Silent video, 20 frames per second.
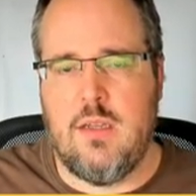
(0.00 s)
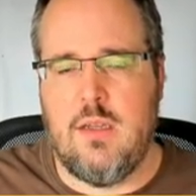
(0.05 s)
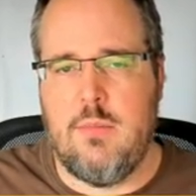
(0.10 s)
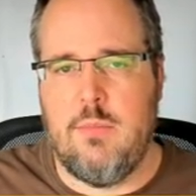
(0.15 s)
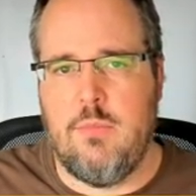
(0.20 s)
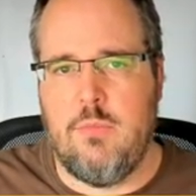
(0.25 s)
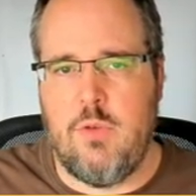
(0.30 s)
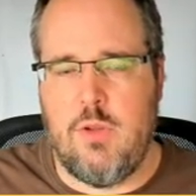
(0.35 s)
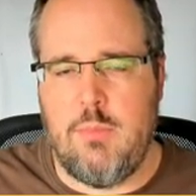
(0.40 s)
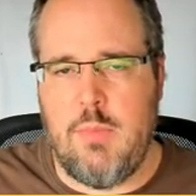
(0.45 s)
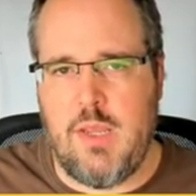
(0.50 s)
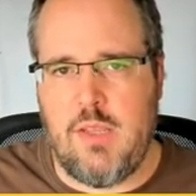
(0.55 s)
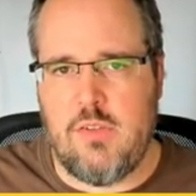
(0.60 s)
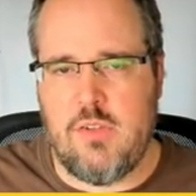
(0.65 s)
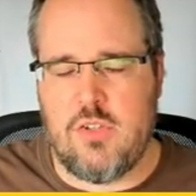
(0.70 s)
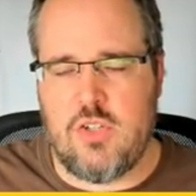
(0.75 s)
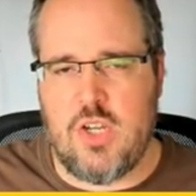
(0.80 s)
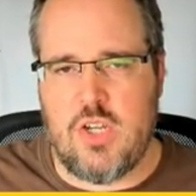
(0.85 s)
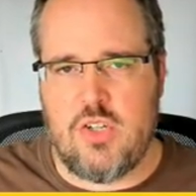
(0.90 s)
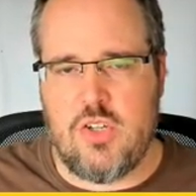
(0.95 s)
Um, we make
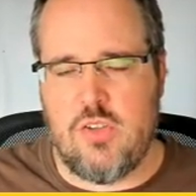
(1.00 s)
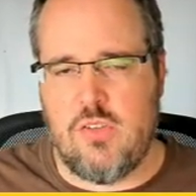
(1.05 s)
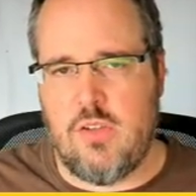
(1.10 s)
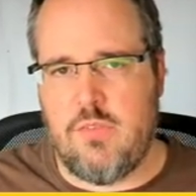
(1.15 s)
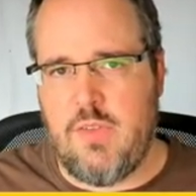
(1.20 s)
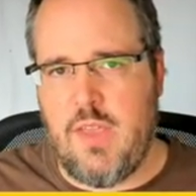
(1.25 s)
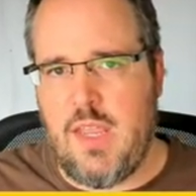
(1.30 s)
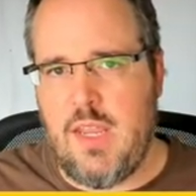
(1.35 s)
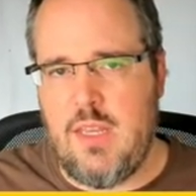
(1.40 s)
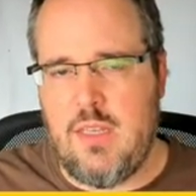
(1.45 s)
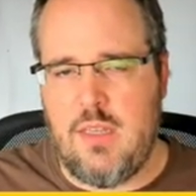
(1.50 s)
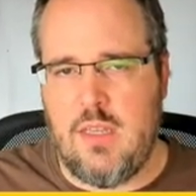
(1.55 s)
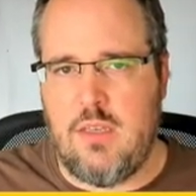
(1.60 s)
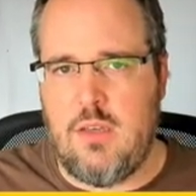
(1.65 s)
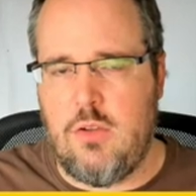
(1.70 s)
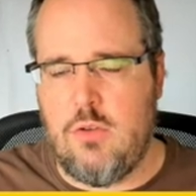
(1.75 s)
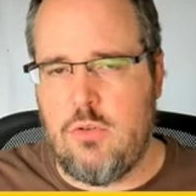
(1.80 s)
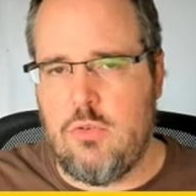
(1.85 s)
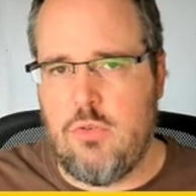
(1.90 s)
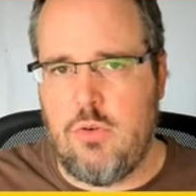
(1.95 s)
suggestions of, hey,
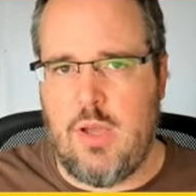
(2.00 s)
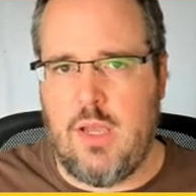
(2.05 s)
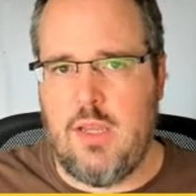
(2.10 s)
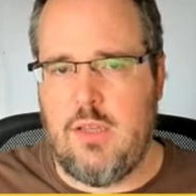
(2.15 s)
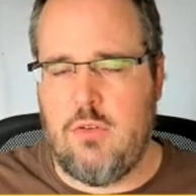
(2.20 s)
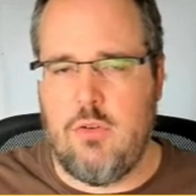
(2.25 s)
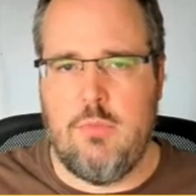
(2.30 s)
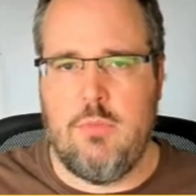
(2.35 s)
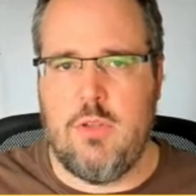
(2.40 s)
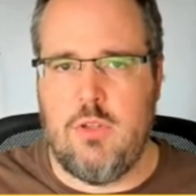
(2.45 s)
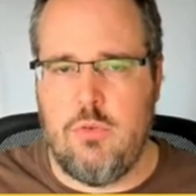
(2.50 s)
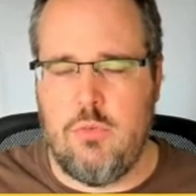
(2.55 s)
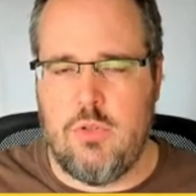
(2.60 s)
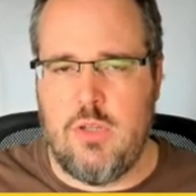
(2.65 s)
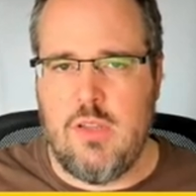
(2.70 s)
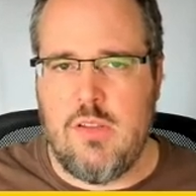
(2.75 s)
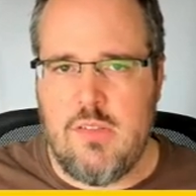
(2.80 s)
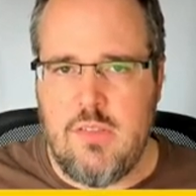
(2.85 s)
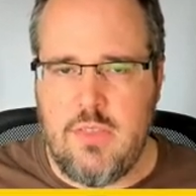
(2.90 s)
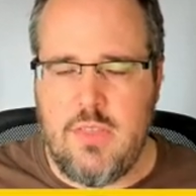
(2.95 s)
did you try to
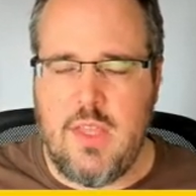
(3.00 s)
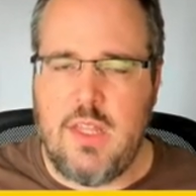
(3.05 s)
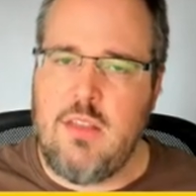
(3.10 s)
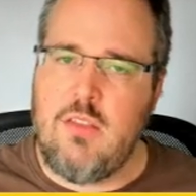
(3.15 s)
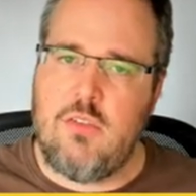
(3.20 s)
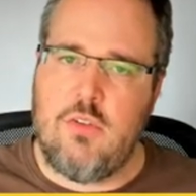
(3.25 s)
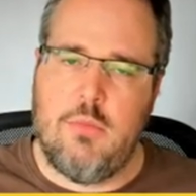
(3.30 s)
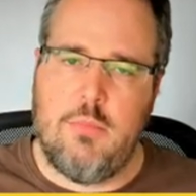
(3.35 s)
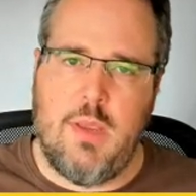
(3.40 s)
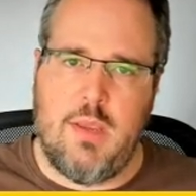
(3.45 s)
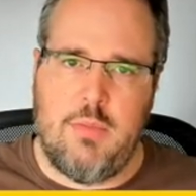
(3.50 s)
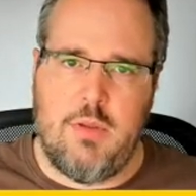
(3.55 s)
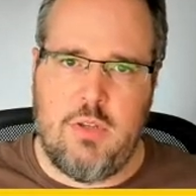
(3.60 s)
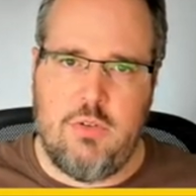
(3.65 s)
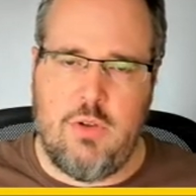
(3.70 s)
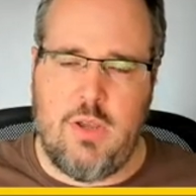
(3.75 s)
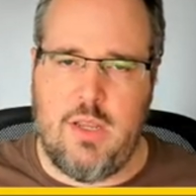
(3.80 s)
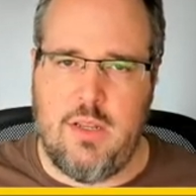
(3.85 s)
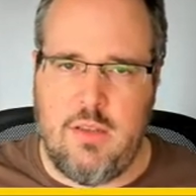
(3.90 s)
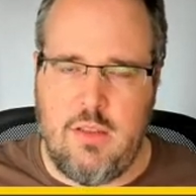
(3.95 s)
do this and that? So maybe
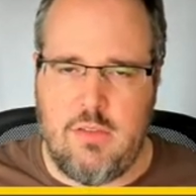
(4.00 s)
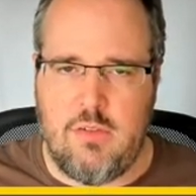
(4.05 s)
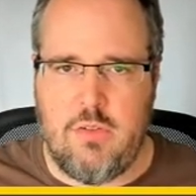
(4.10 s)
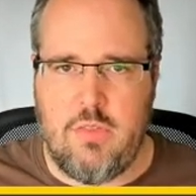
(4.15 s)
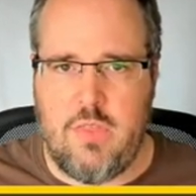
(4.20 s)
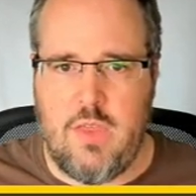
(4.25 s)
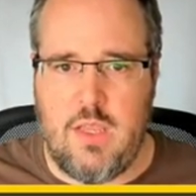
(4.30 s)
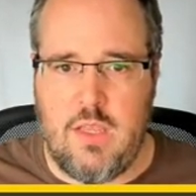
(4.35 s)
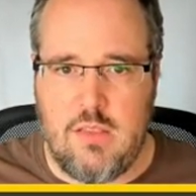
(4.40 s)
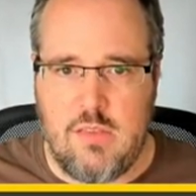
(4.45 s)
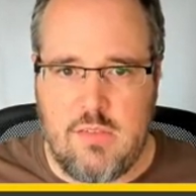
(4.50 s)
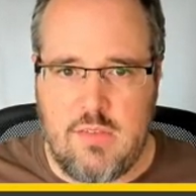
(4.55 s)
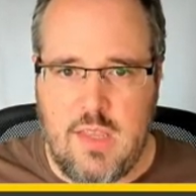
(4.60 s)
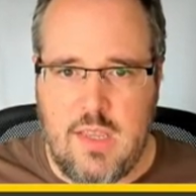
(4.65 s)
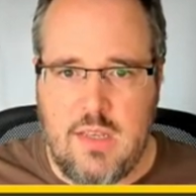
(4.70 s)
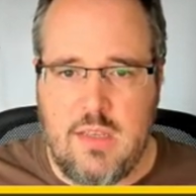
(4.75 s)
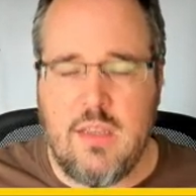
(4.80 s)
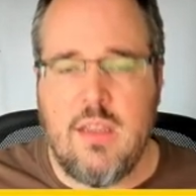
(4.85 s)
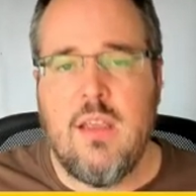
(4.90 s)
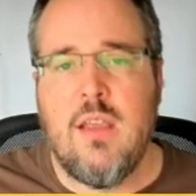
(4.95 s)
try this thing
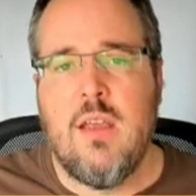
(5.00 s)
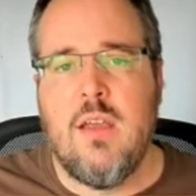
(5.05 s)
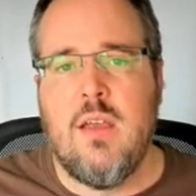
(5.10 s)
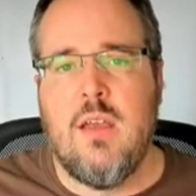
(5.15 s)
instead